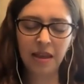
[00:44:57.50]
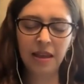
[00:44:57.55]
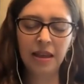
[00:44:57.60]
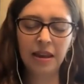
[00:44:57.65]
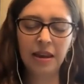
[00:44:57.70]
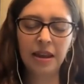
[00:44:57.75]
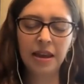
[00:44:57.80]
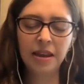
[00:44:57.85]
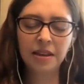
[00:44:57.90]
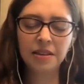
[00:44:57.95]

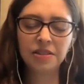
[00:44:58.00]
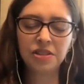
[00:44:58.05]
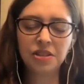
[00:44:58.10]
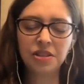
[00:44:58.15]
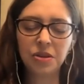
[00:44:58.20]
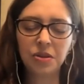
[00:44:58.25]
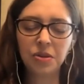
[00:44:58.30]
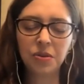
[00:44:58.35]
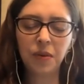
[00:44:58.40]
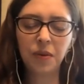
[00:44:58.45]
And as
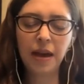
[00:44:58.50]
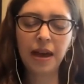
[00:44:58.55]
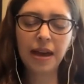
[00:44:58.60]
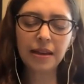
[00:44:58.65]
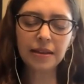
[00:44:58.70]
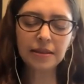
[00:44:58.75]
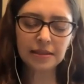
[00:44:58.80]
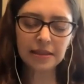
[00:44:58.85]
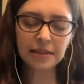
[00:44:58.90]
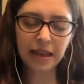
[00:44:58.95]
you
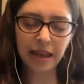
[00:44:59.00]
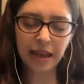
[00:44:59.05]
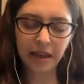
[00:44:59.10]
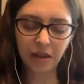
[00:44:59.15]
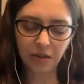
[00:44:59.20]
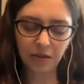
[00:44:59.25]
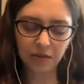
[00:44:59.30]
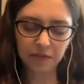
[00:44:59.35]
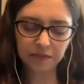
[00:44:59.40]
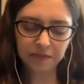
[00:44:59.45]

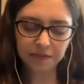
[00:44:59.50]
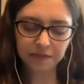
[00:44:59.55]
exhale,